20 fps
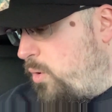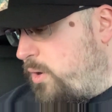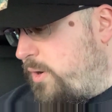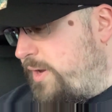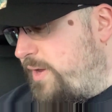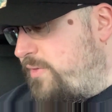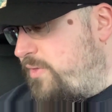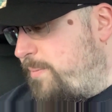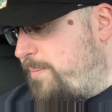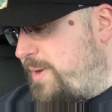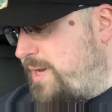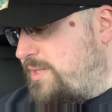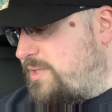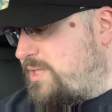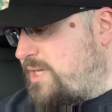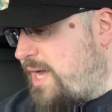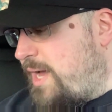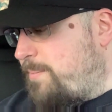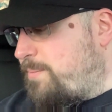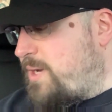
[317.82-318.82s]
or in the
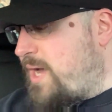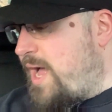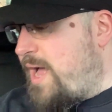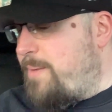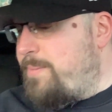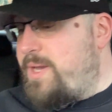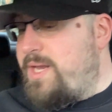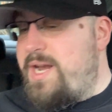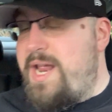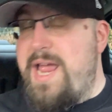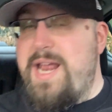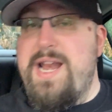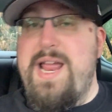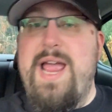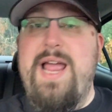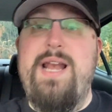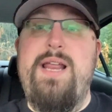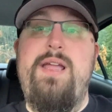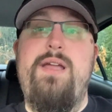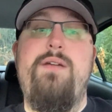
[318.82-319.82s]
pin top comment. And
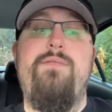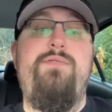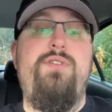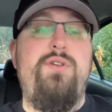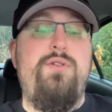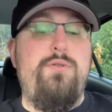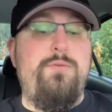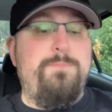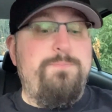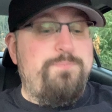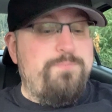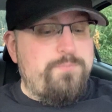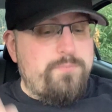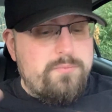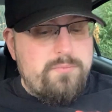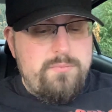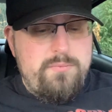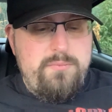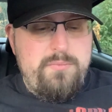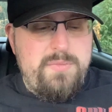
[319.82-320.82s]
any of you
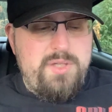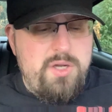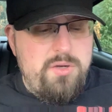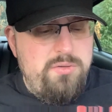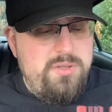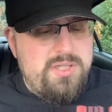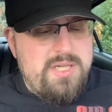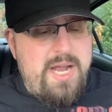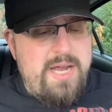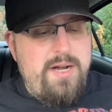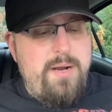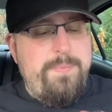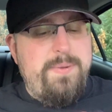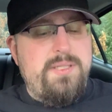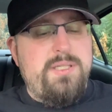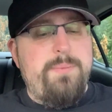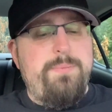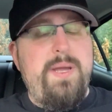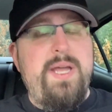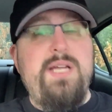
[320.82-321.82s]
who sign up
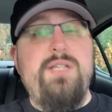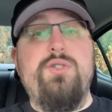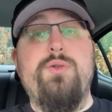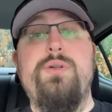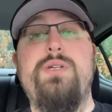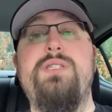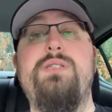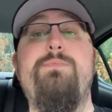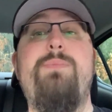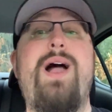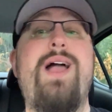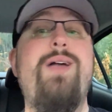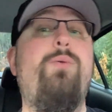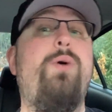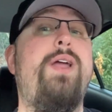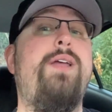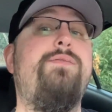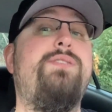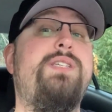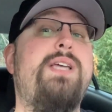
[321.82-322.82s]
as a patron is my
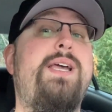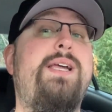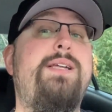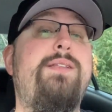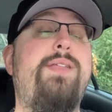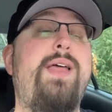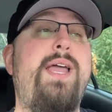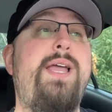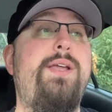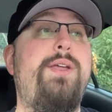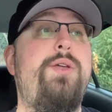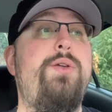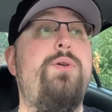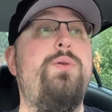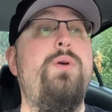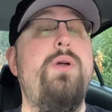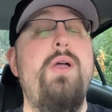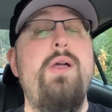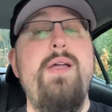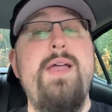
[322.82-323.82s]
way of saying thank
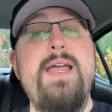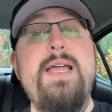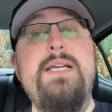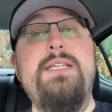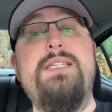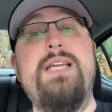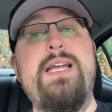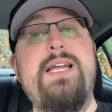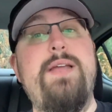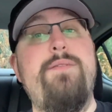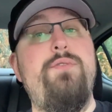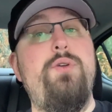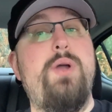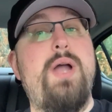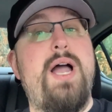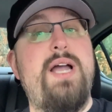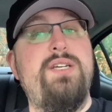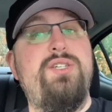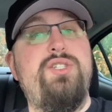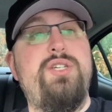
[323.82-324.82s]
you, is I give you
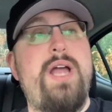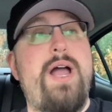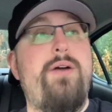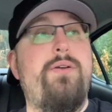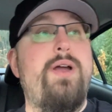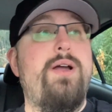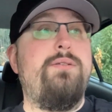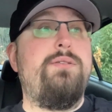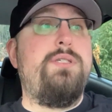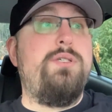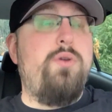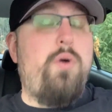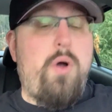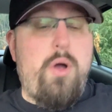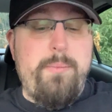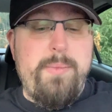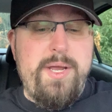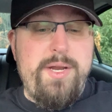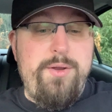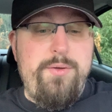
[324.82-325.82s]
guys shout outs in
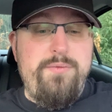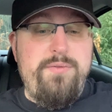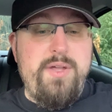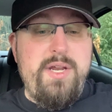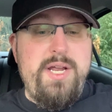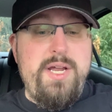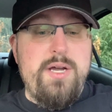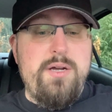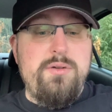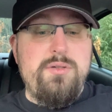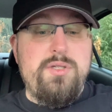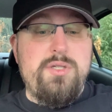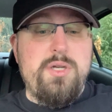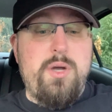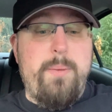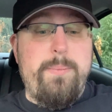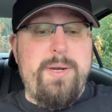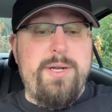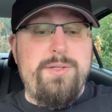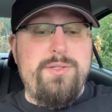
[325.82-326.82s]
all my new videos.
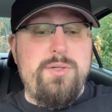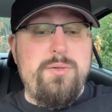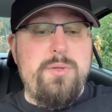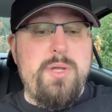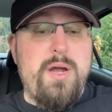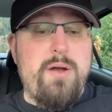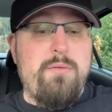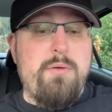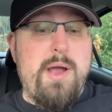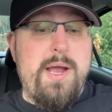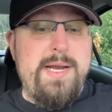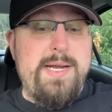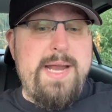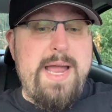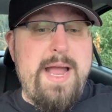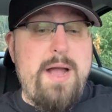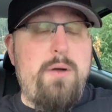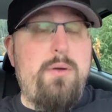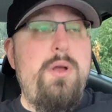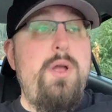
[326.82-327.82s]
So I'm going to do that right
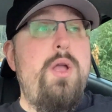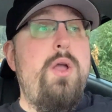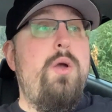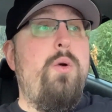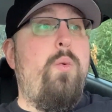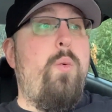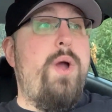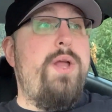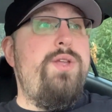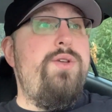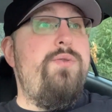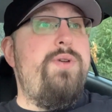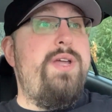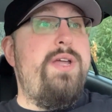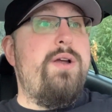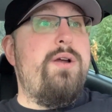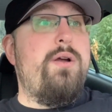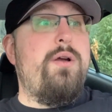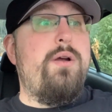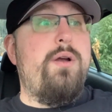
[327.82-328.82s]
now. When you
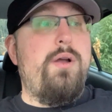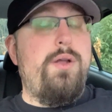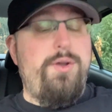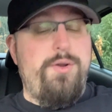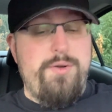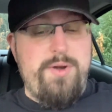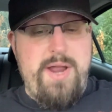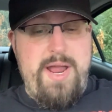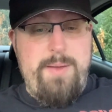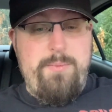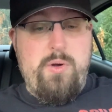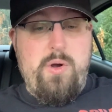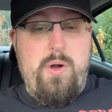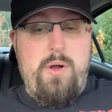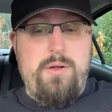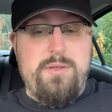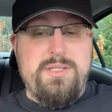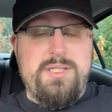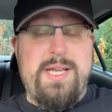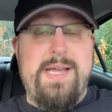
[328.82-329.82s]
hear your name
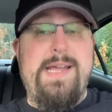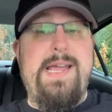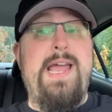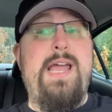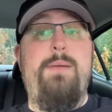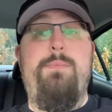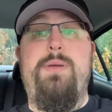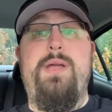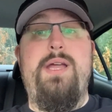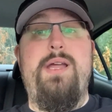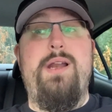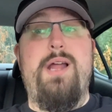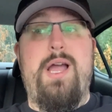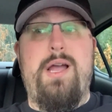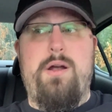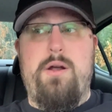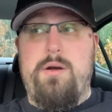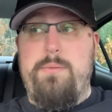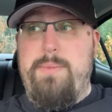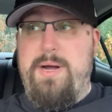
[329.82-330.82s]
called, say, "Hey Pete,
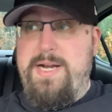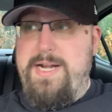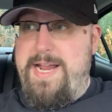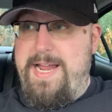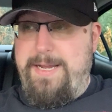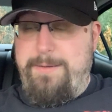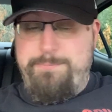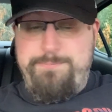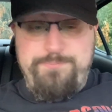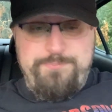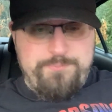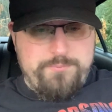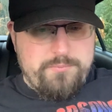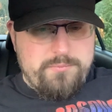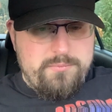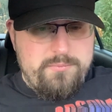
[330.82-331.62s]
I heard my name."